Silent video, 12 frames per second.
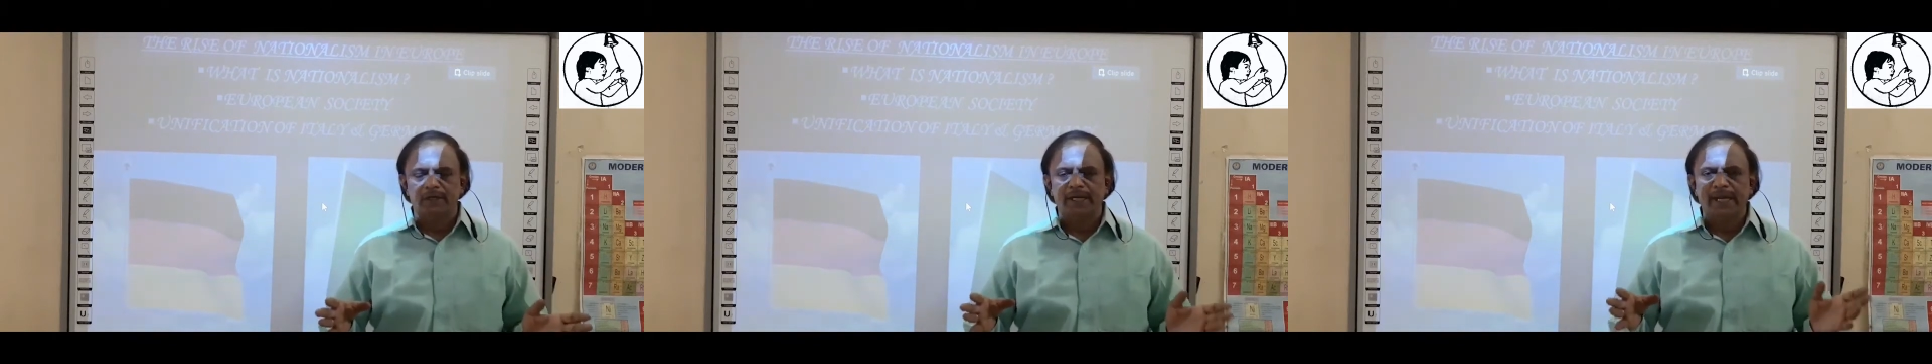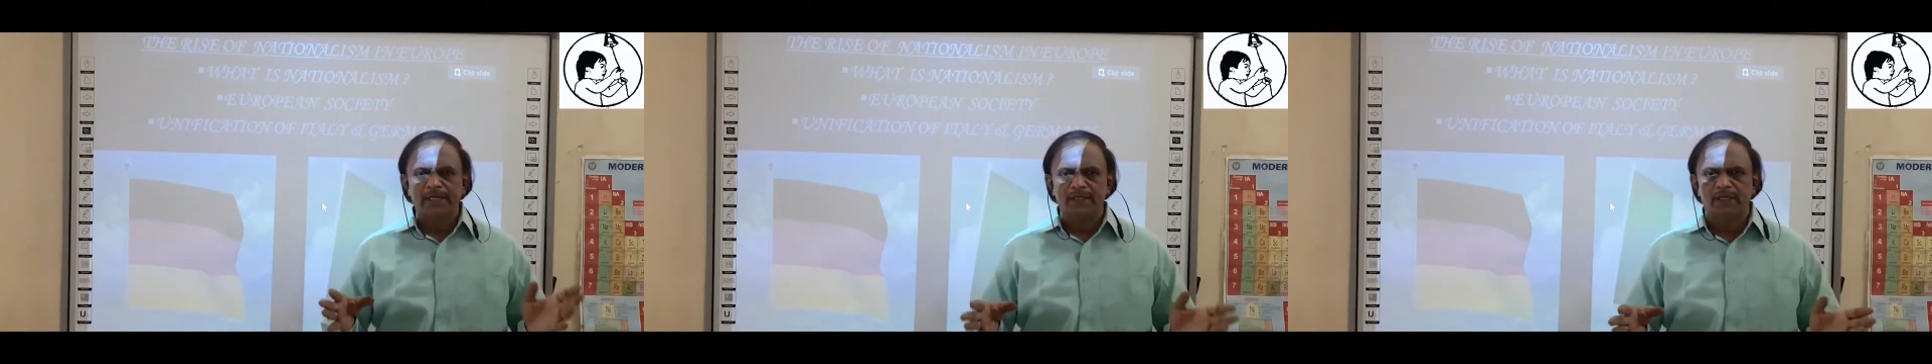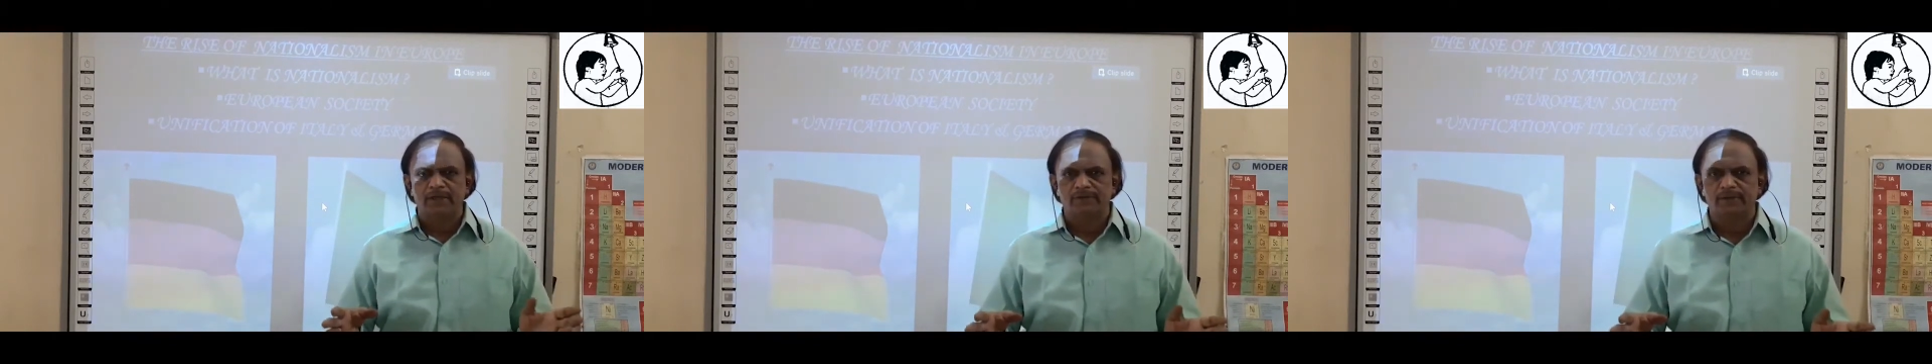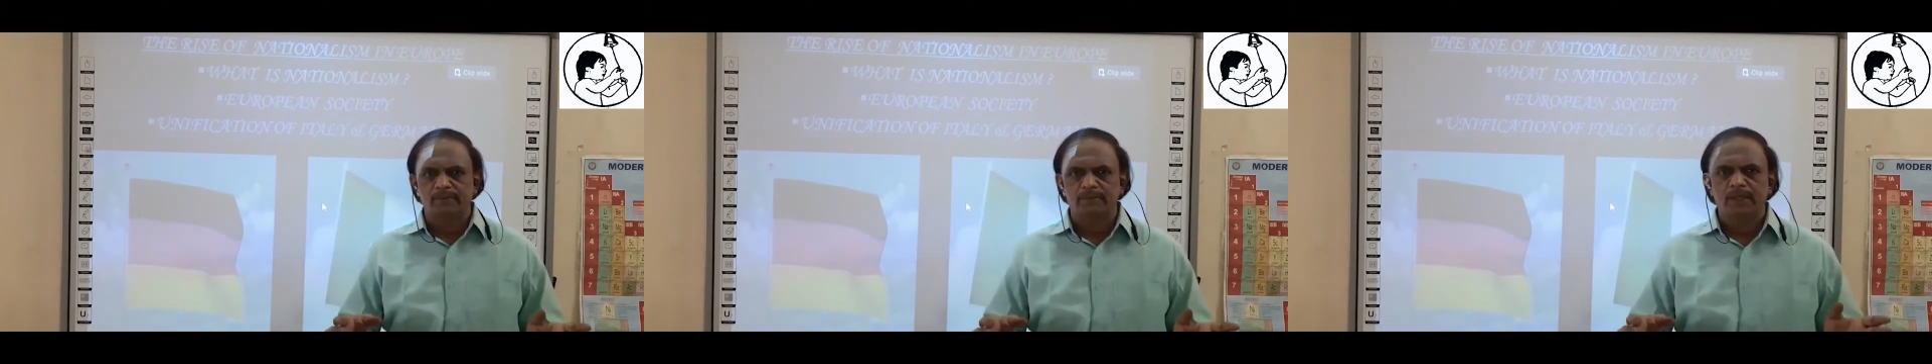
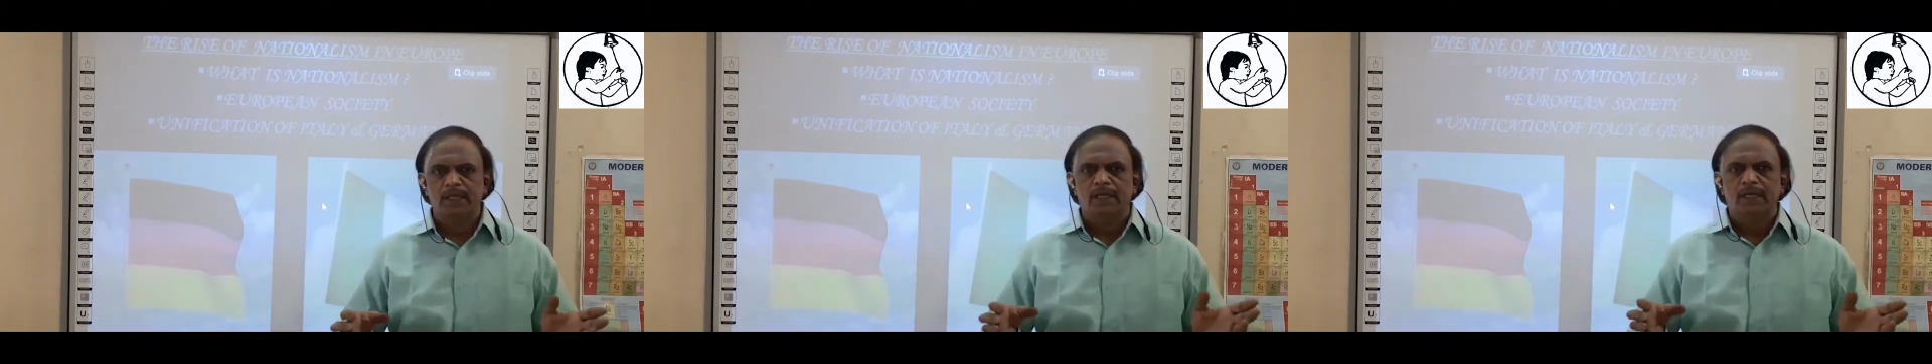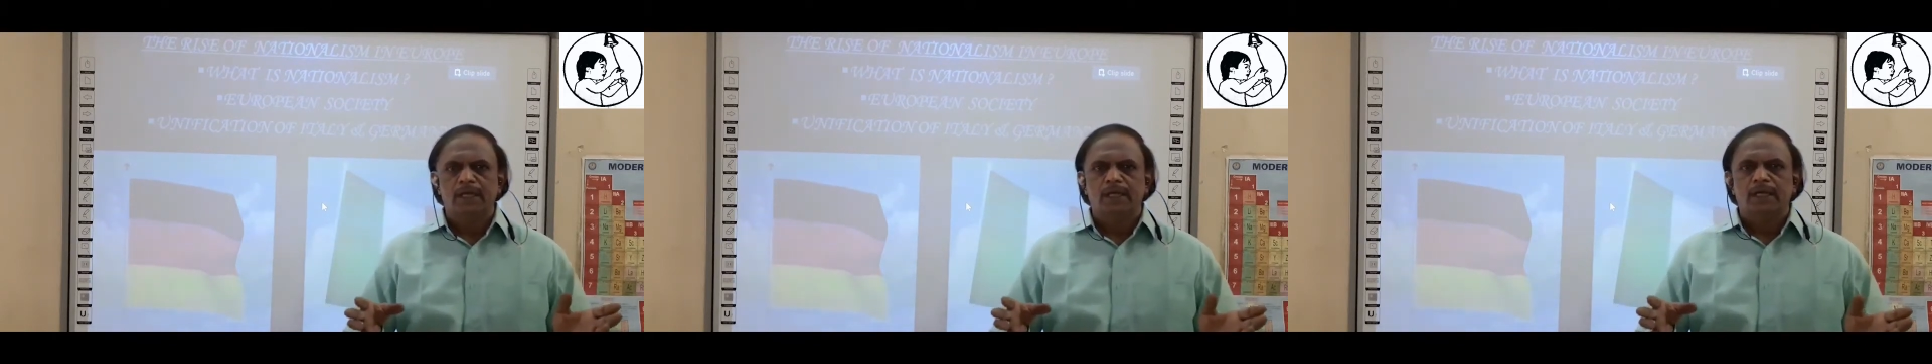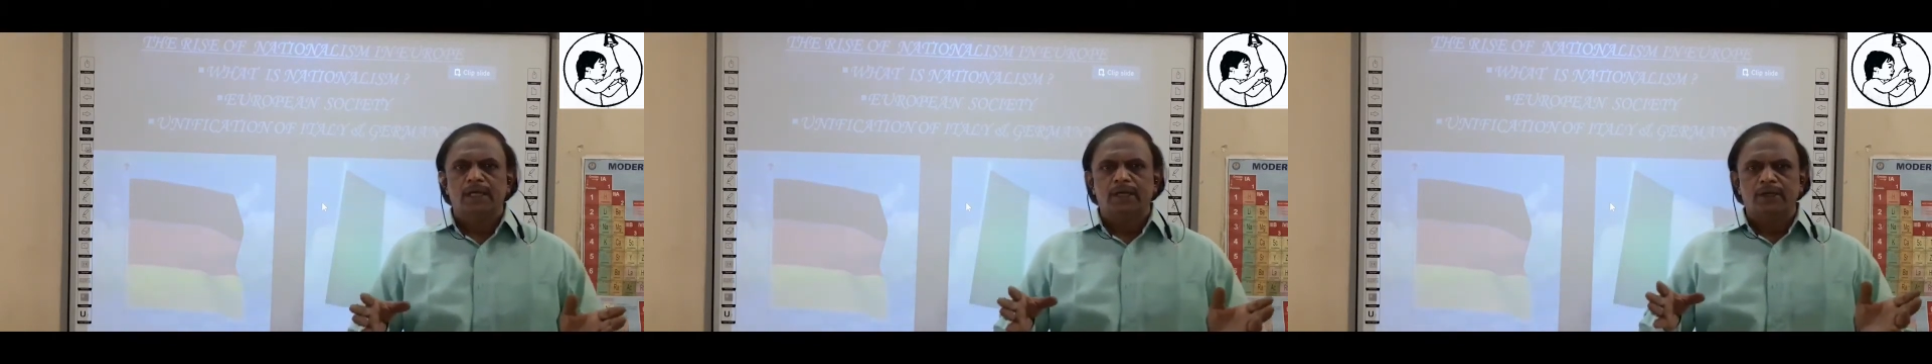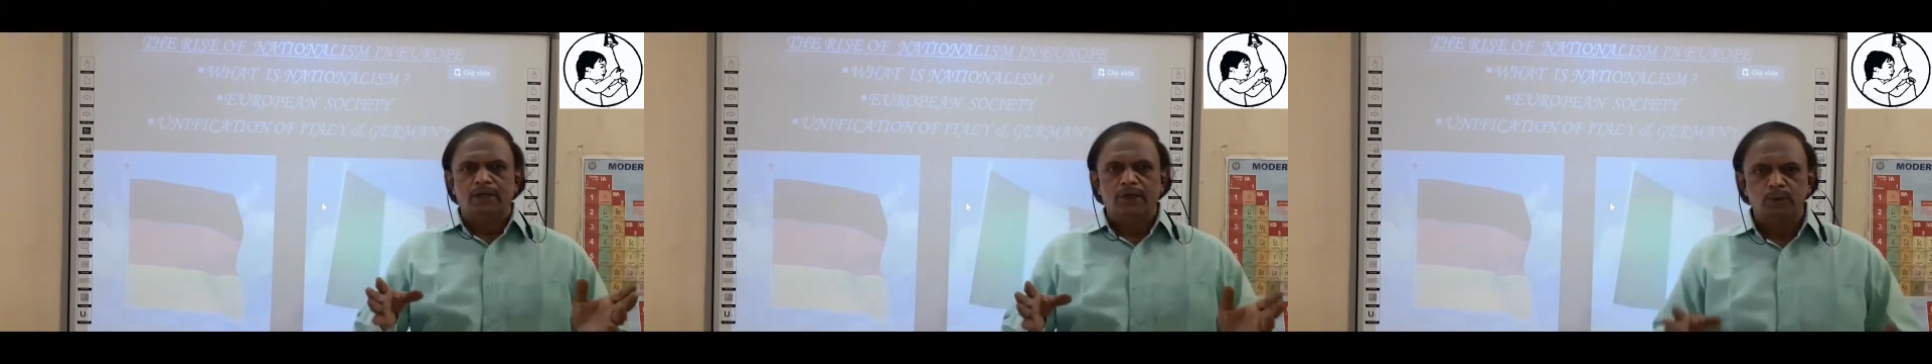nationalism
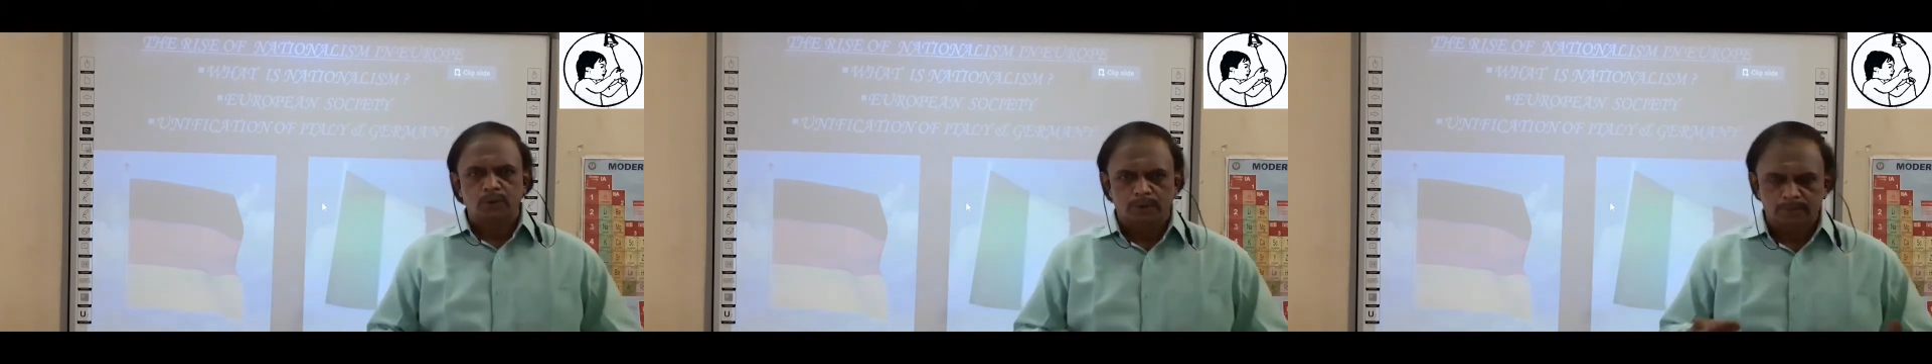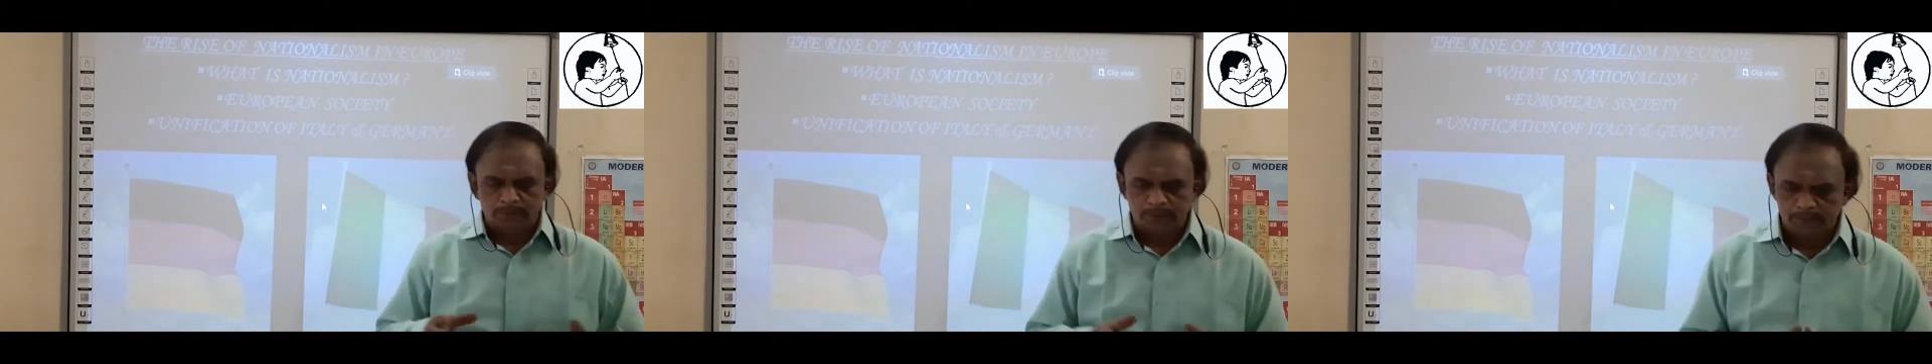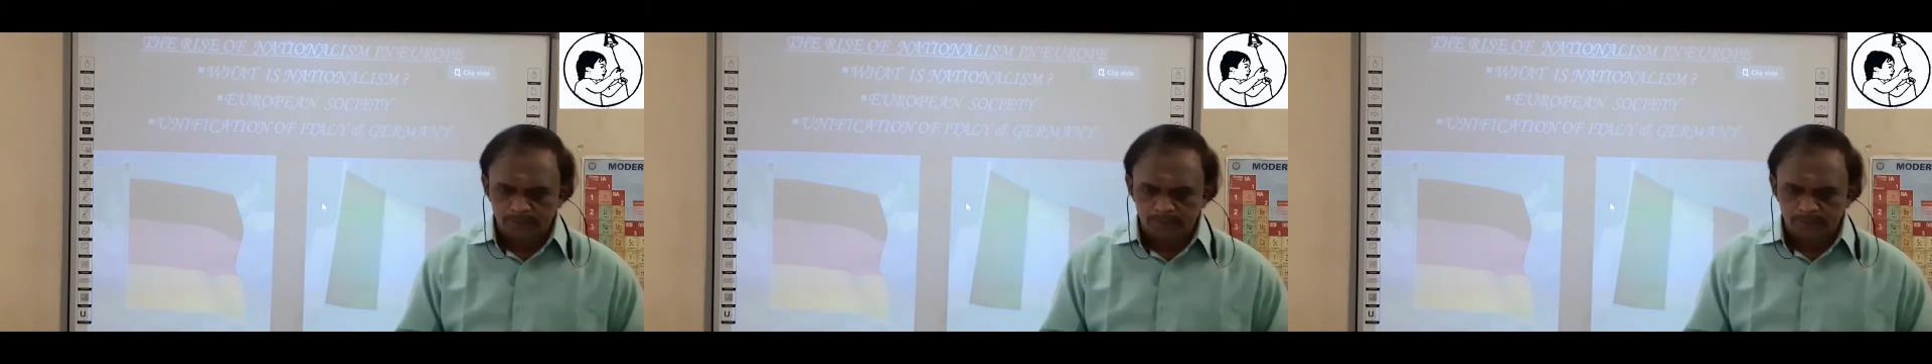in Europe.